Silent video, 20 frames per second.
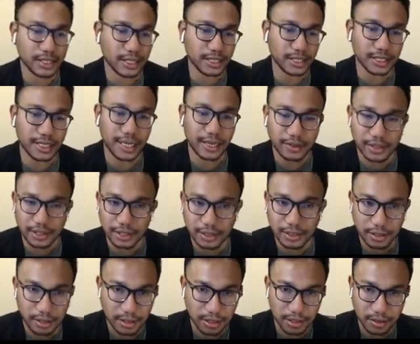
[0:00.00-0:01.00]
account is
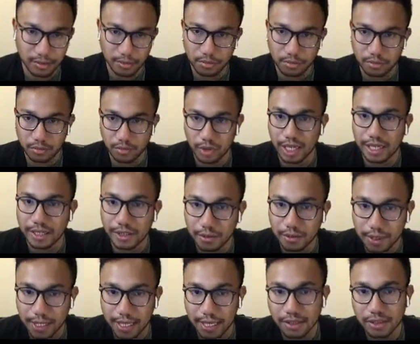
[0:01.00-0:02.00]
a brand new
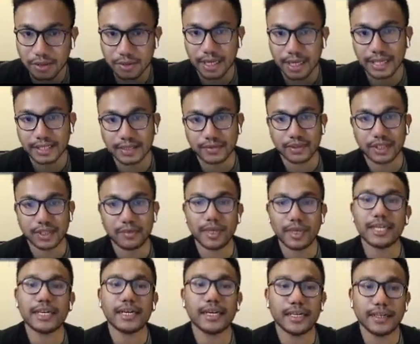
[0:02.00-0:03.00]
account, so it hasn't really
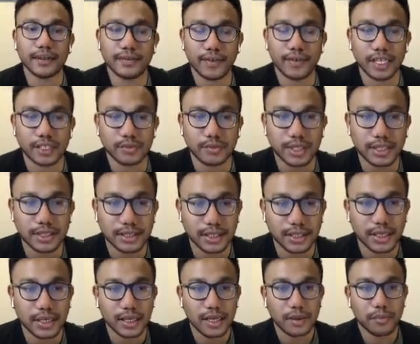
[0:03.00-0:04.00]
made any investments,
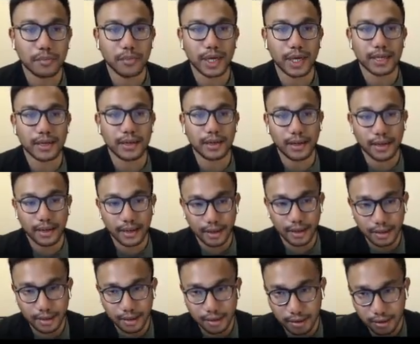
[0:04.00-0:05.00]
but
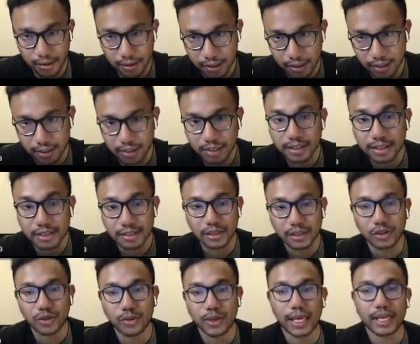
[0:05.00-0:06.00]
this is the
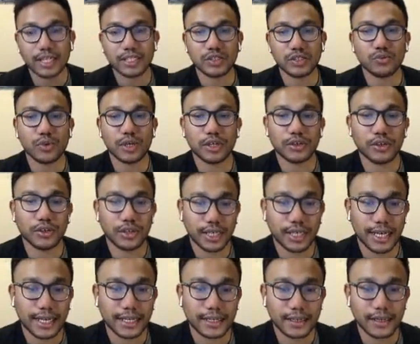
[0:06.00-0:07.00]
location where you're going to
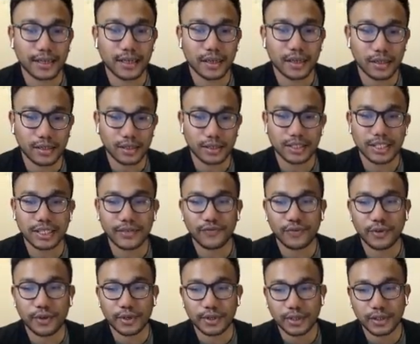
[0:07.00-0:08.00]
get
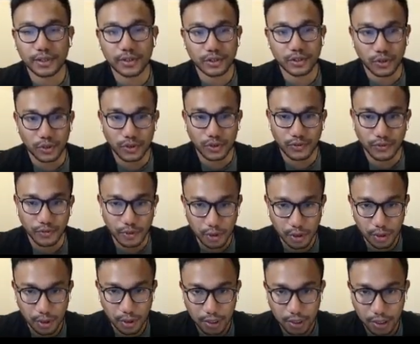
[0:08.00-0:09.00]
different sort of
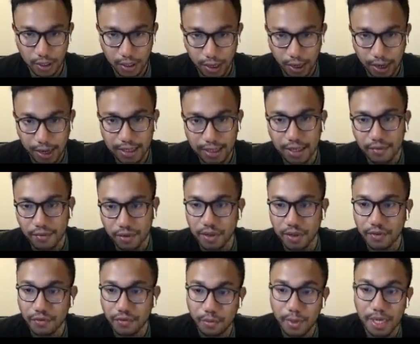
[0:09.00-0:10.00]
high level
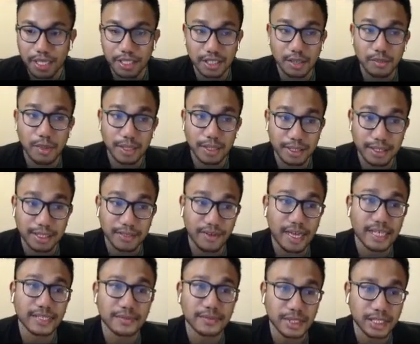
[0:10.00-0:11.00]
information about the
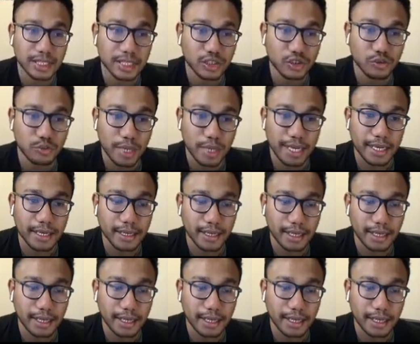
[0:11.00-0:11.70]
investments that you make